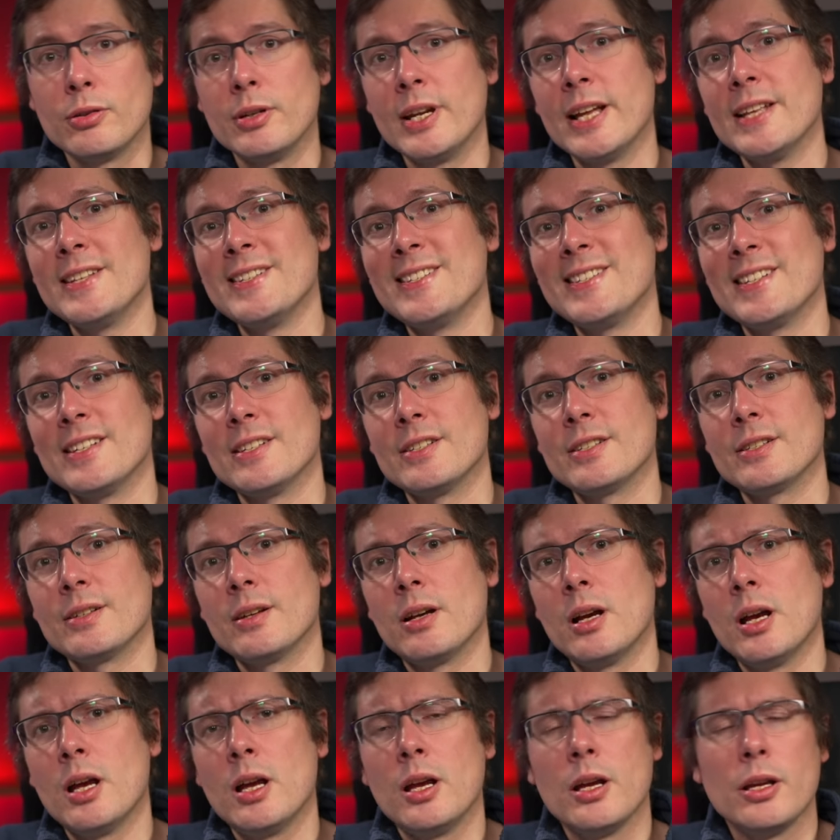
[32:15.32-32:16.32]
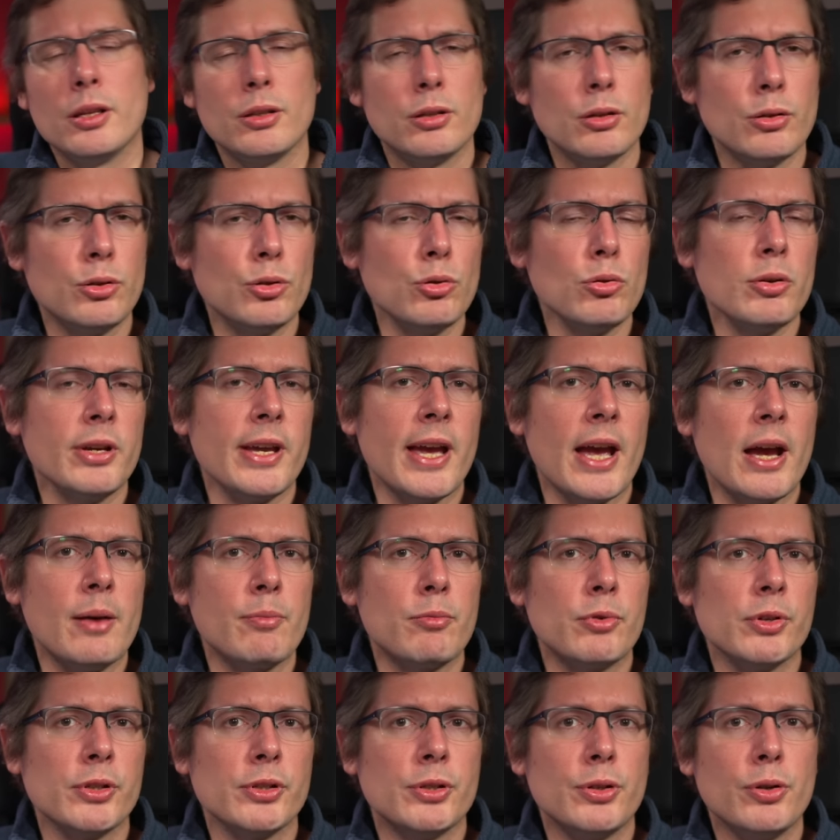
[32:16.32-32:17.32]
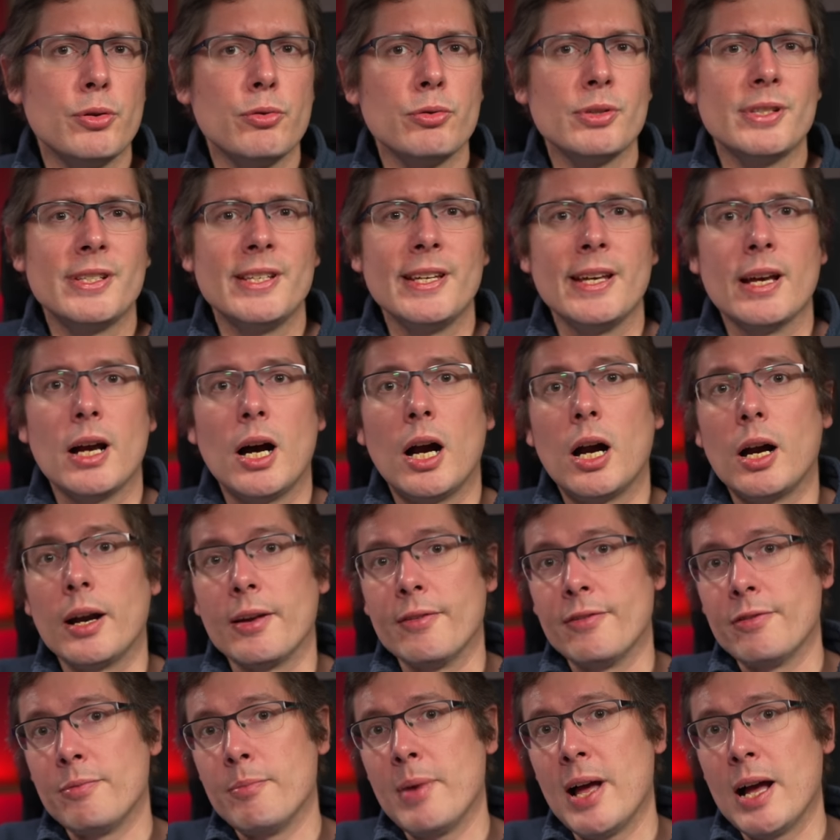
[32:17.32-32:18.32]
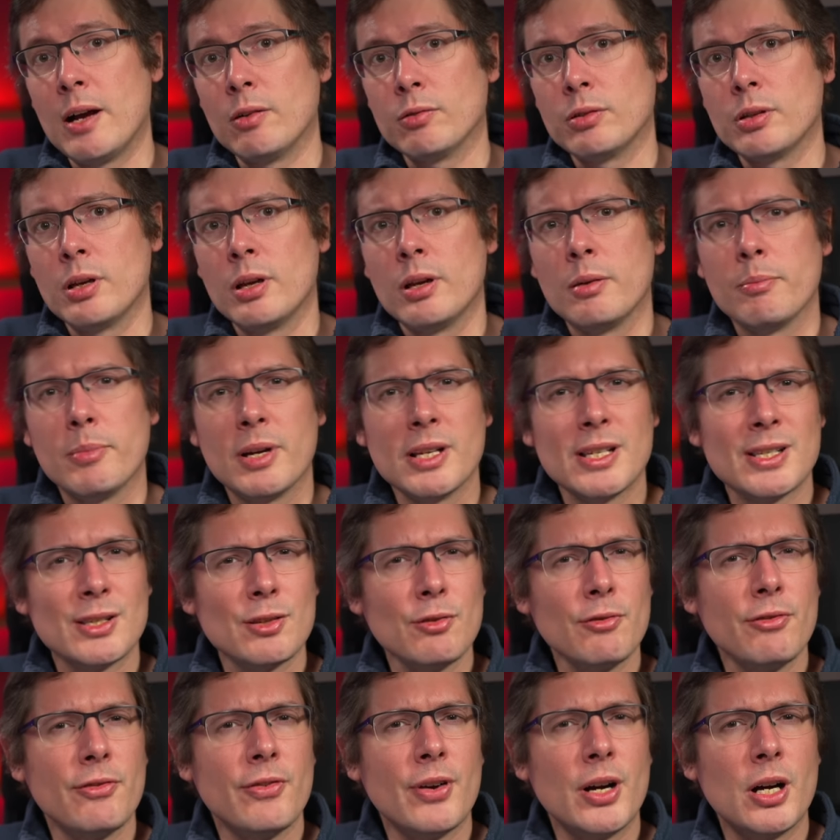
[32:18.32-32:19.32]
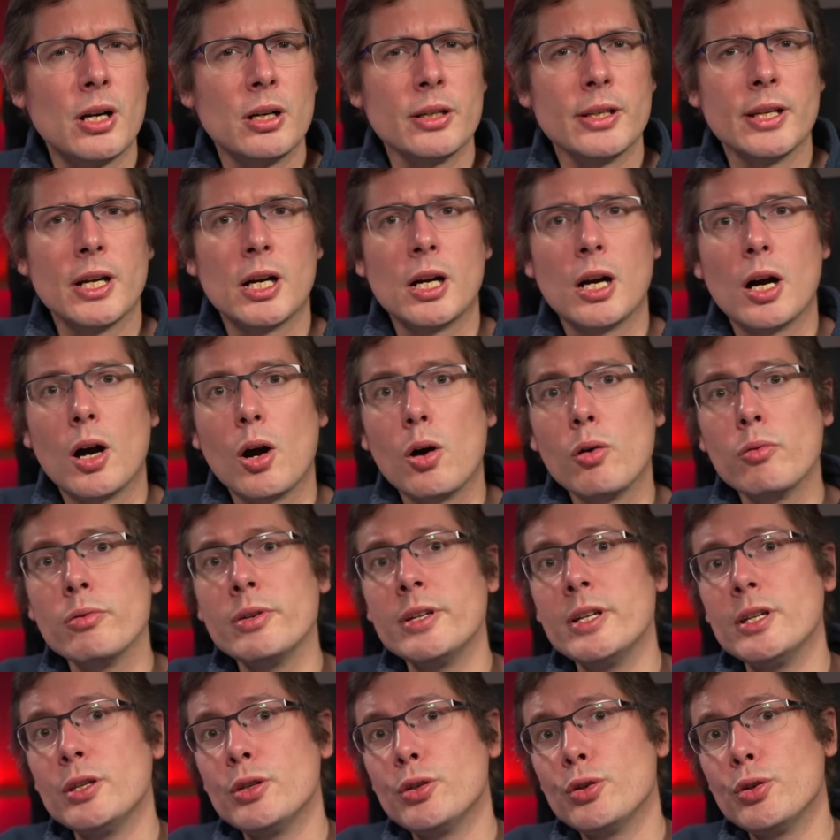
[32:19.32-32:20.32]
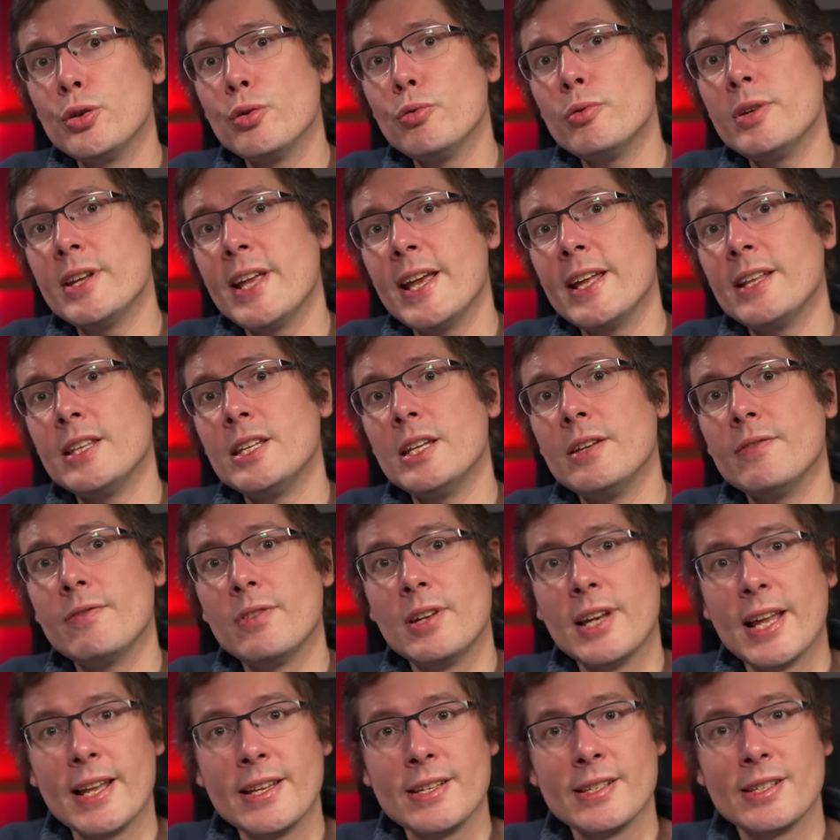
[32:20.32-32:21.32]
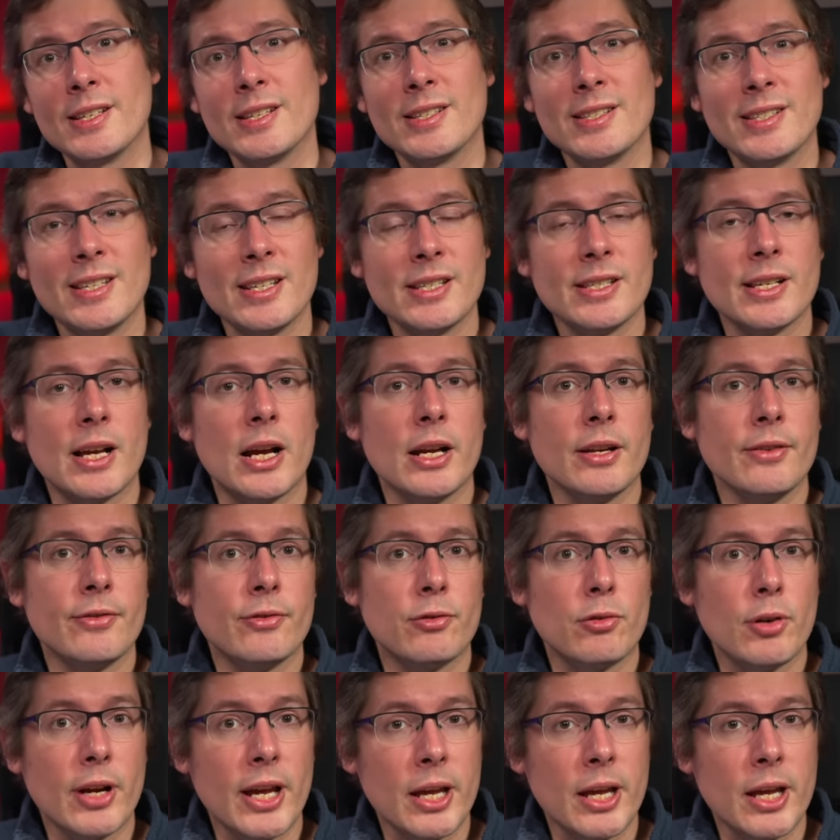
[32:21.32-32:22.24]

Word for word: lenses. The two cameras use the RF mount, but so far there are only two native lenses designed for